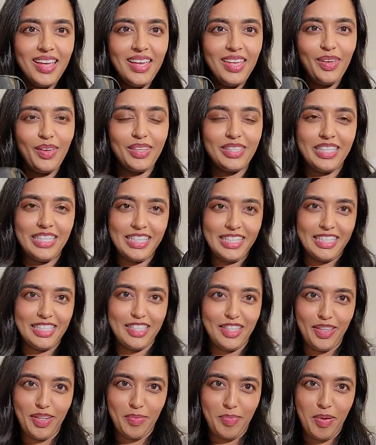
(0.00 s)
you can see this is
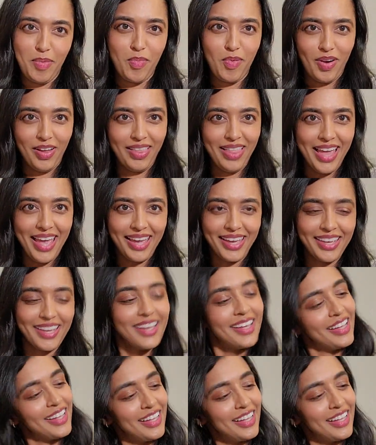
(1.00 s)
a little bit more like